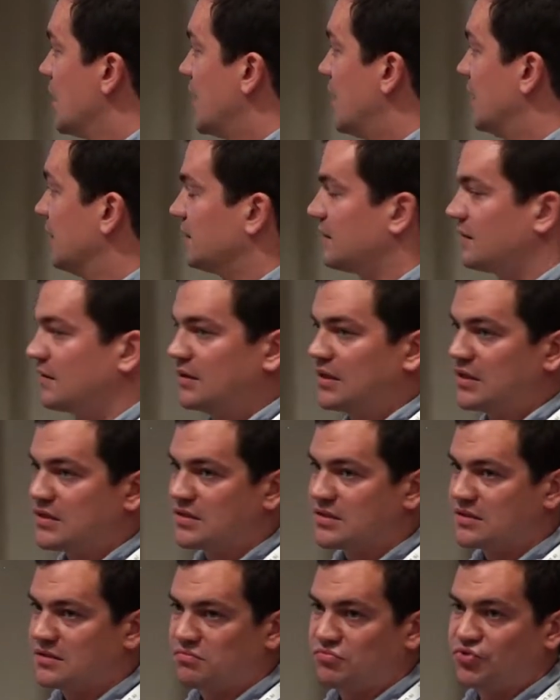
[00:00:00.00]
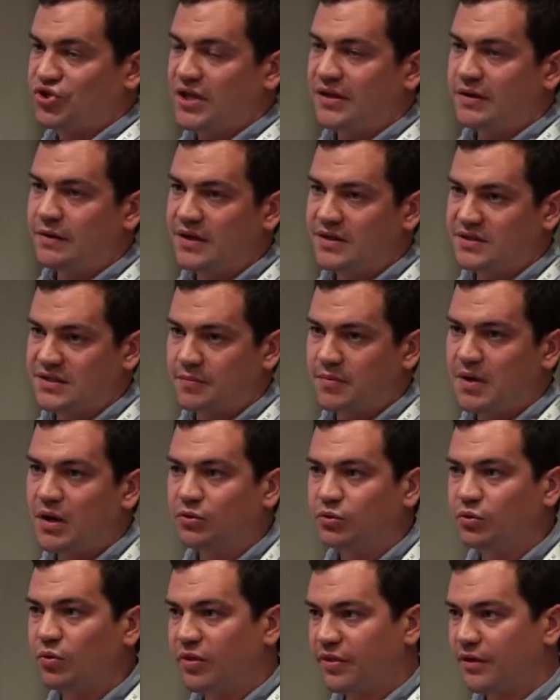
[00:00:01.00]
and this generates
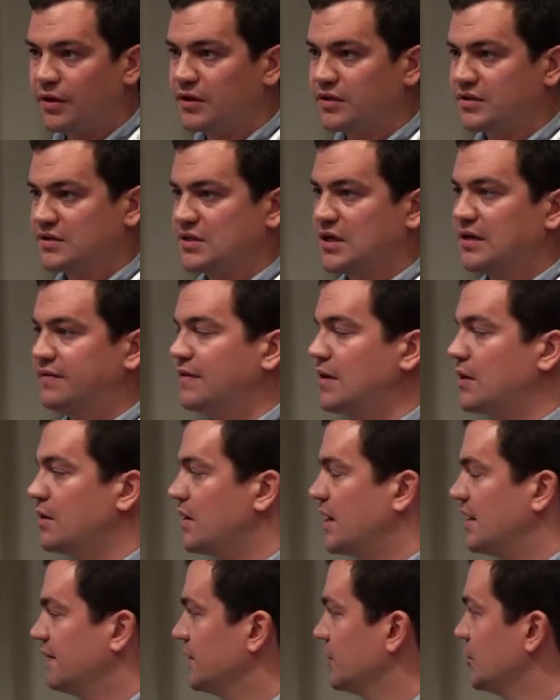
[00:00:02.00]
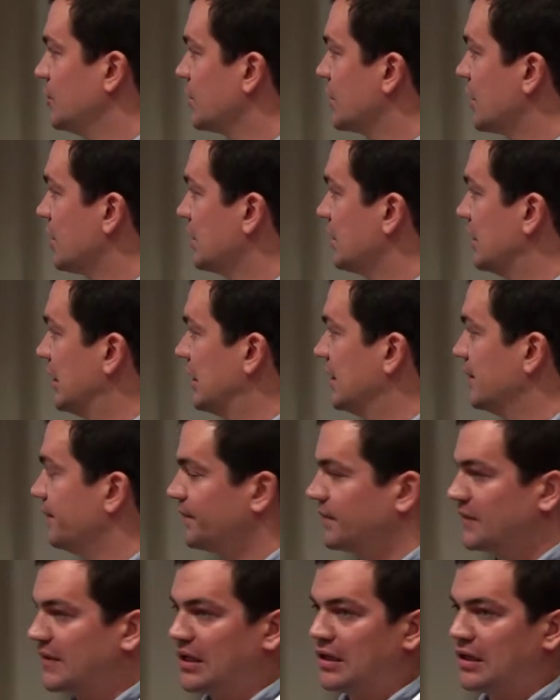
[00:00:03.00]
about 2/3 of our revenue currently.